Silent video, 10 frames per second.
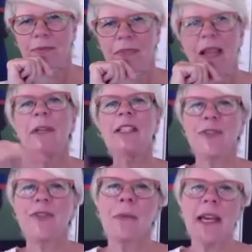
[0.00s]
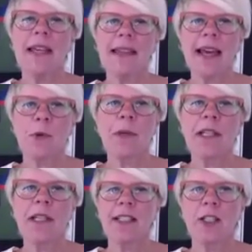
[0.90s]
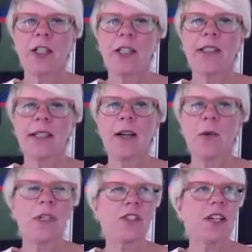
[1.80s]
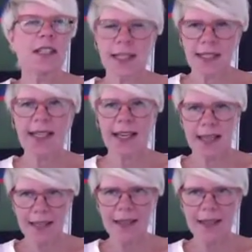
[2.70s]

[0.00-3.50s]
I mean, for me, that would be like cookie dough, which I like to eat.